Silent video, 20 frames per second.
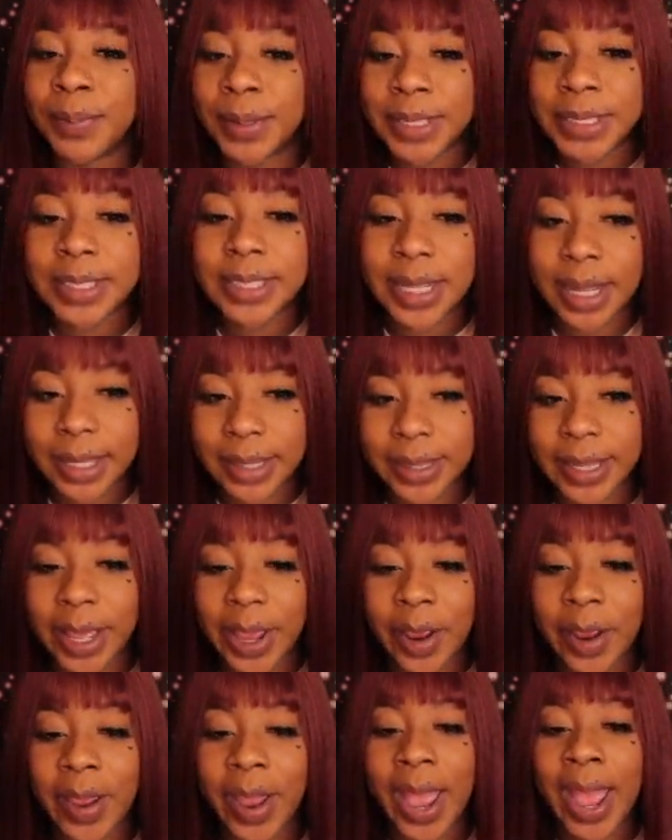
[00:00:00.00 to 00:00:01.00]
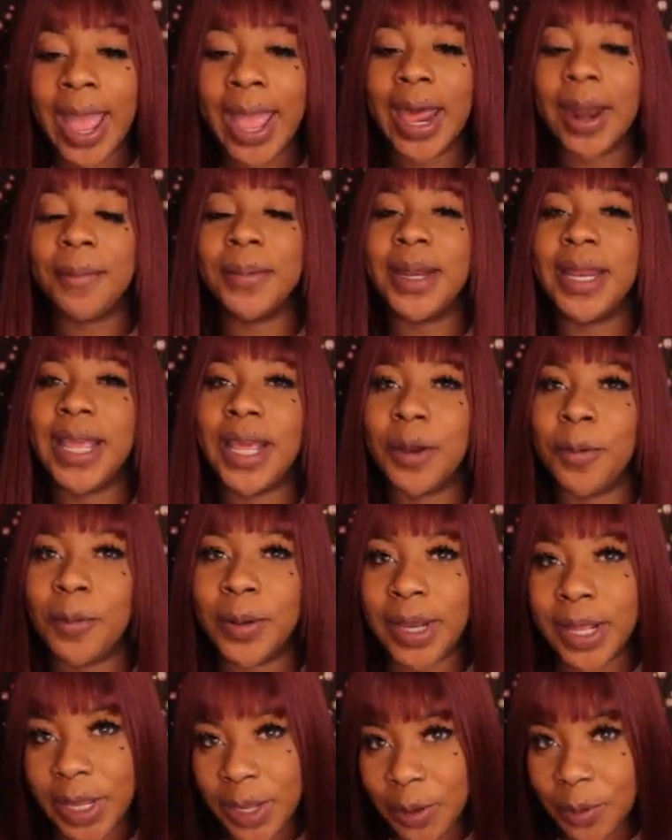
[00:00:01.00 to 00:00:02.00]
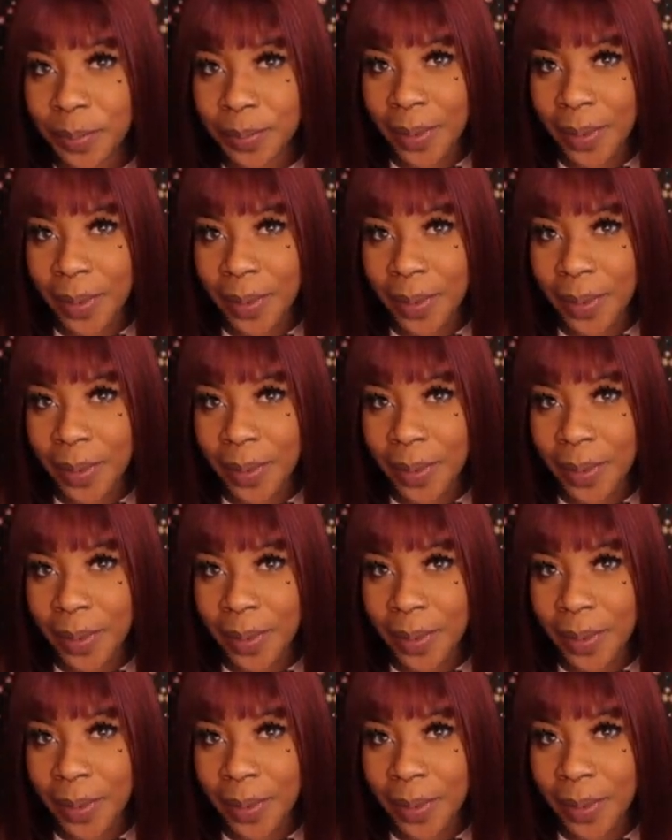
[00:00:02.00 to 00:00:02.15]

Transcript: be stuck there. I'm gonna get a really cute